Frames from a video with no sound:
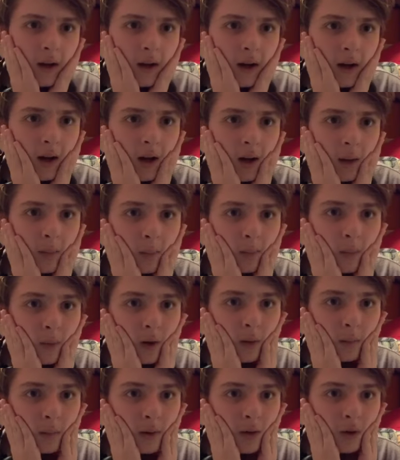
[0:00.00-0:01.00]
I'm
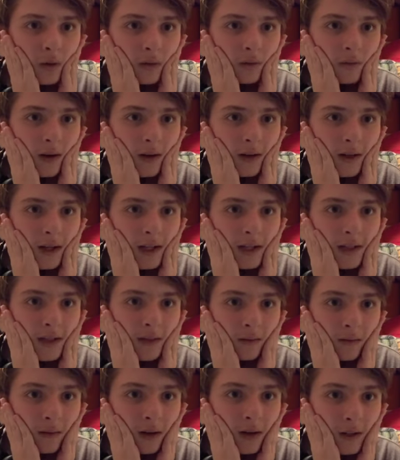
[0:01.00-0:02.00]
going to be doing Five Nights
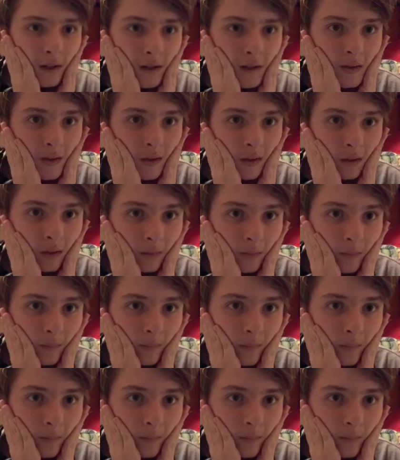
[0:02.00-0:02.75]
at Freddy's soon.